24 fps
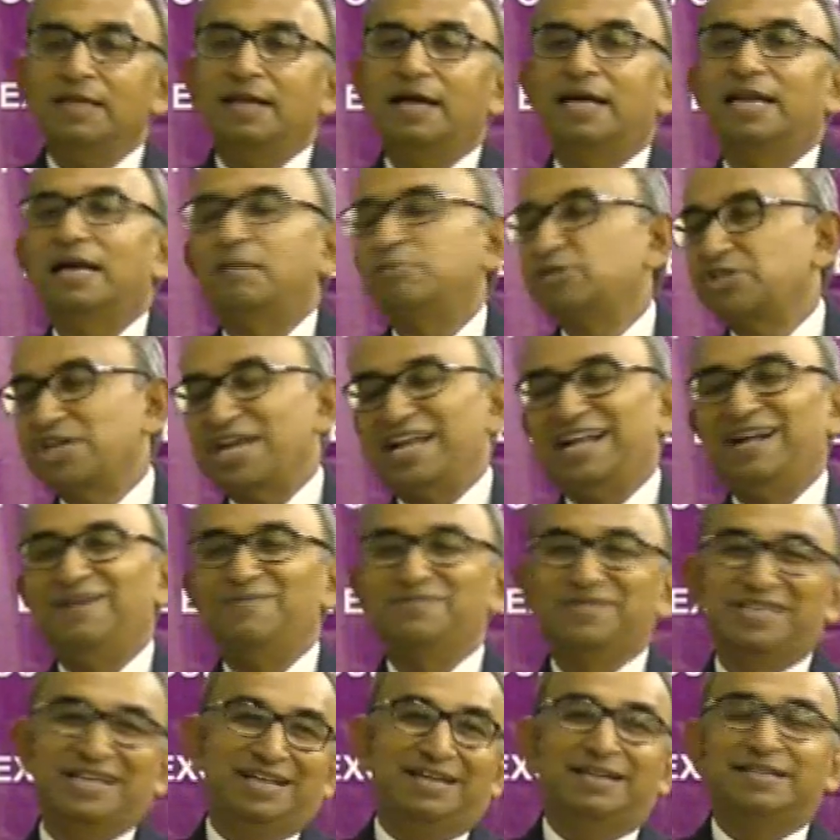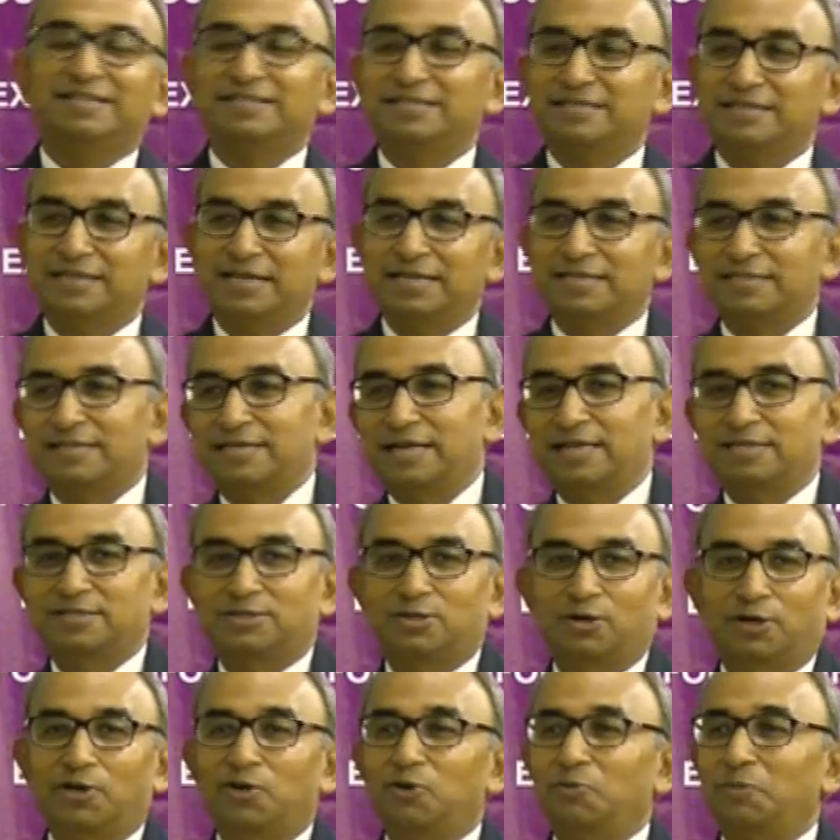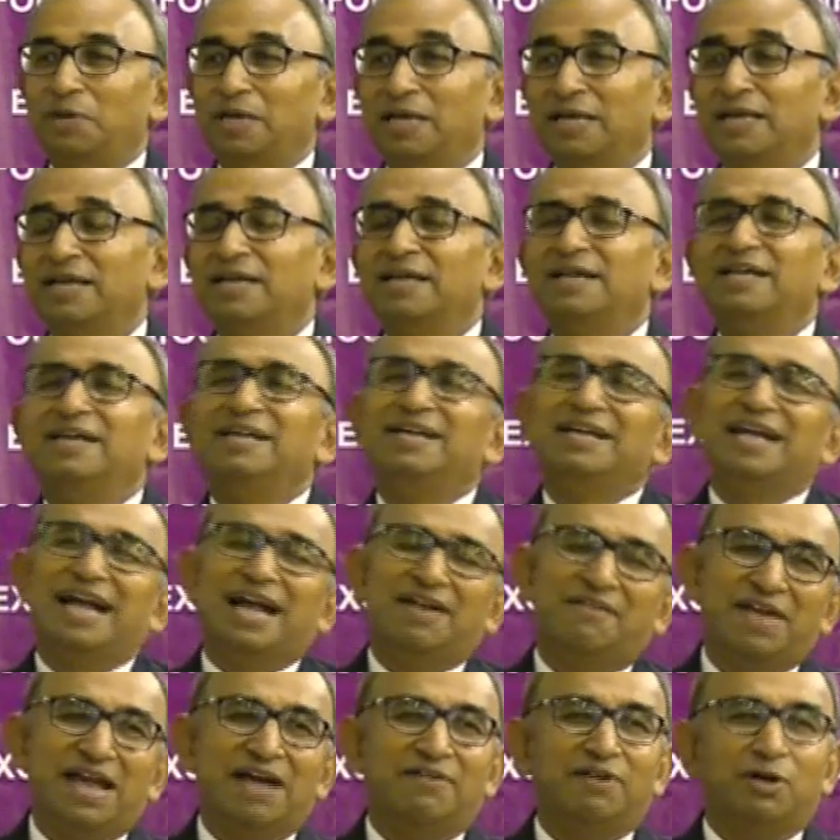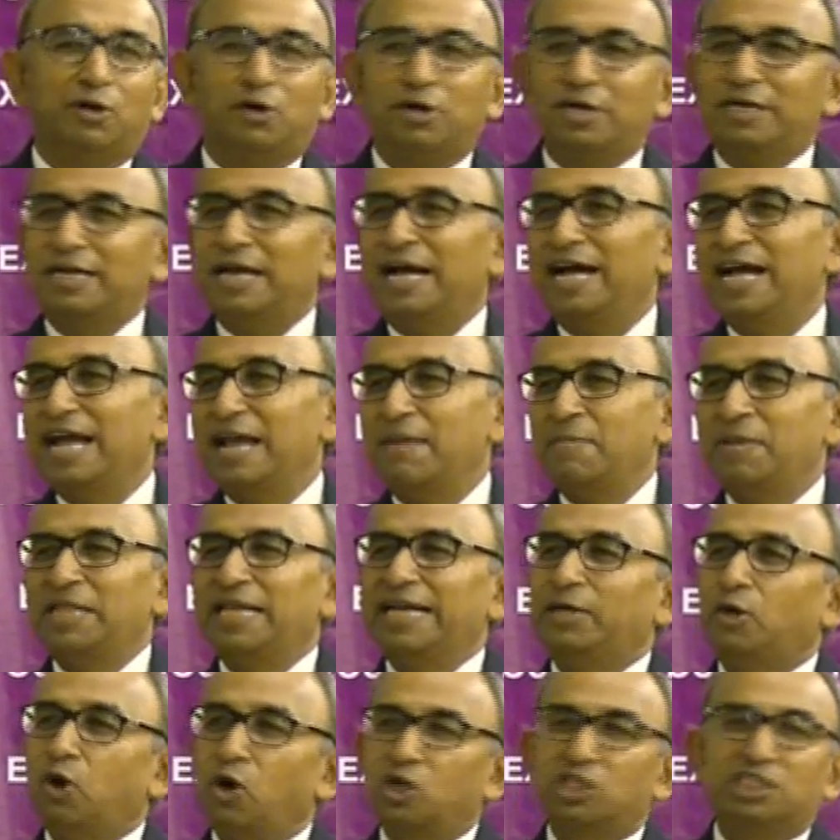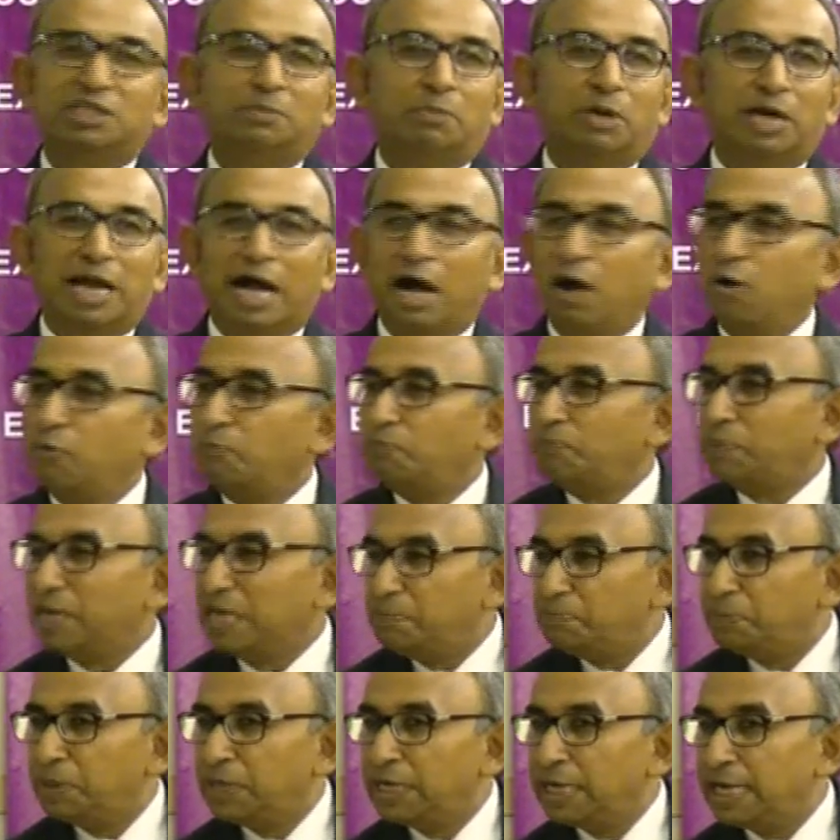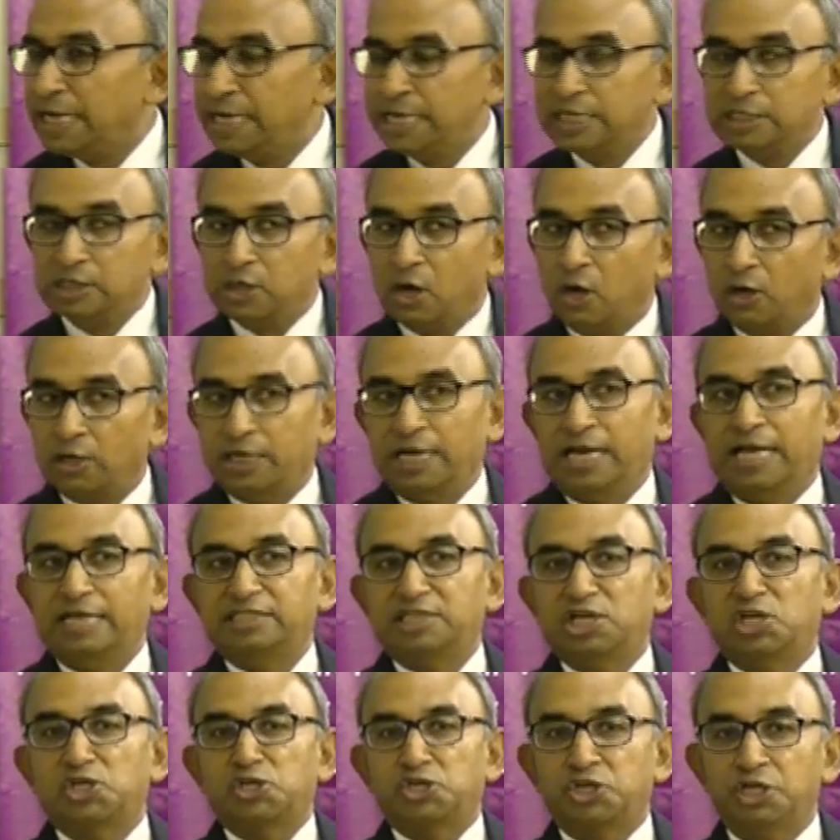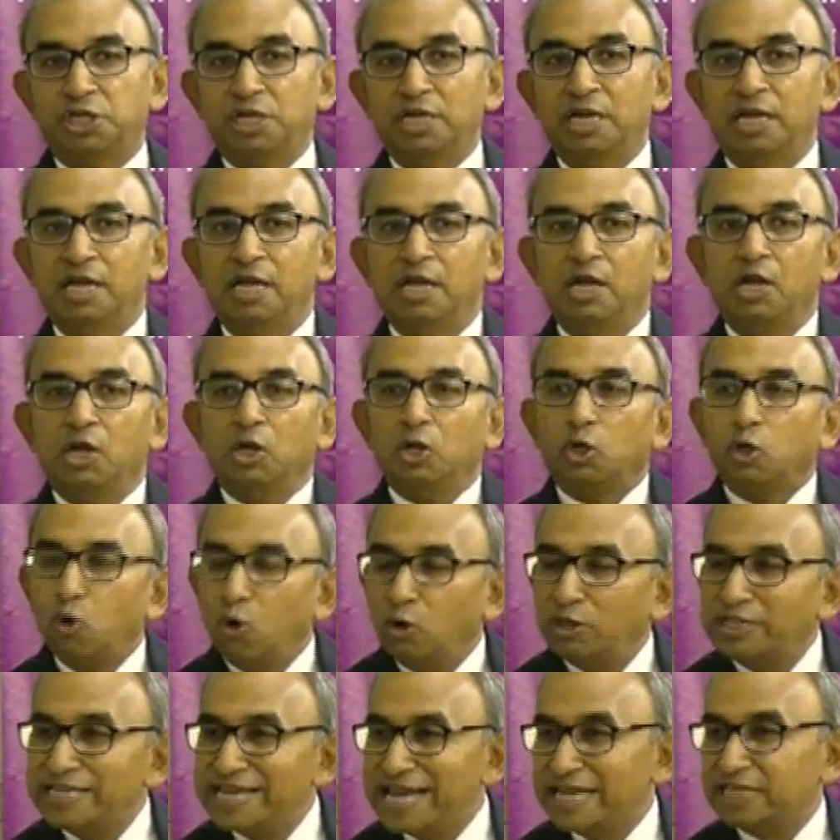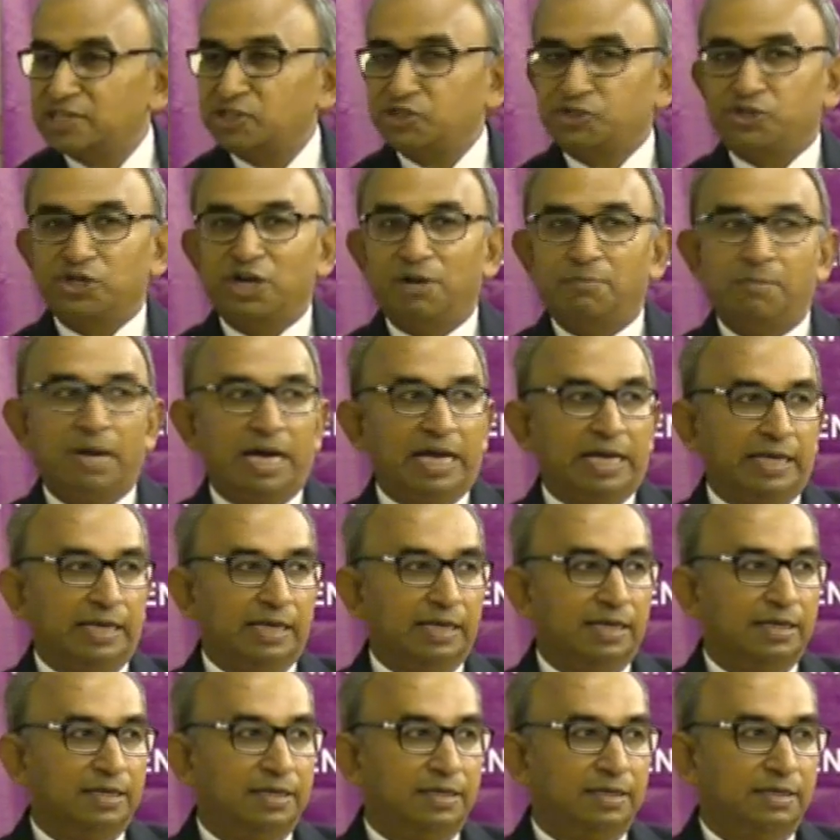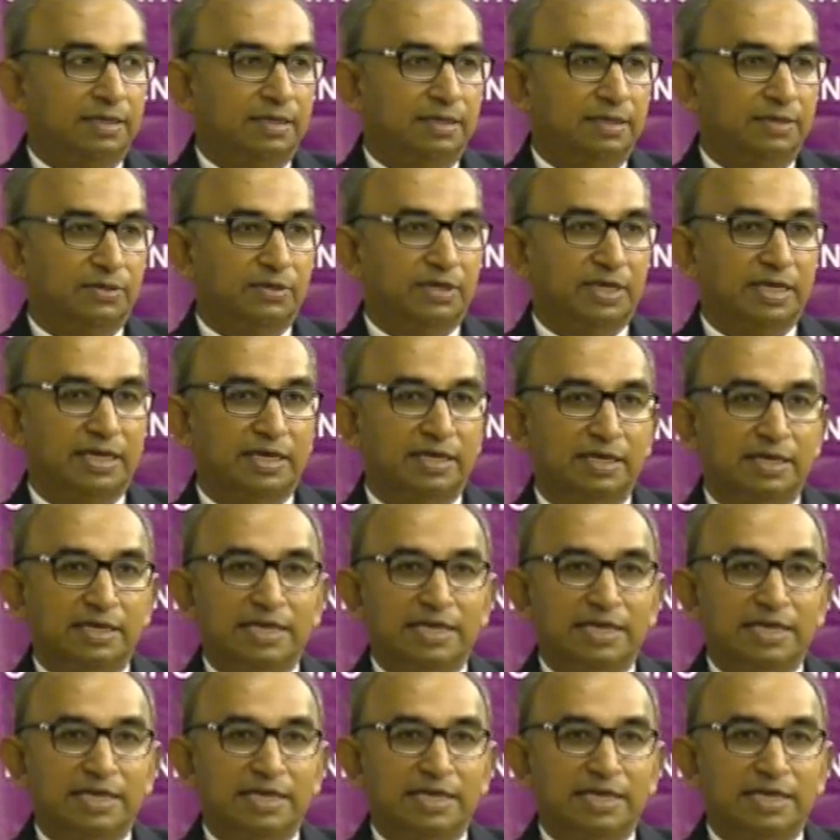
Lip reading: And Abhishek comes in and starts talking to me. And we have a good time, and then he talks about how people in his organization go the extra mile. Okay?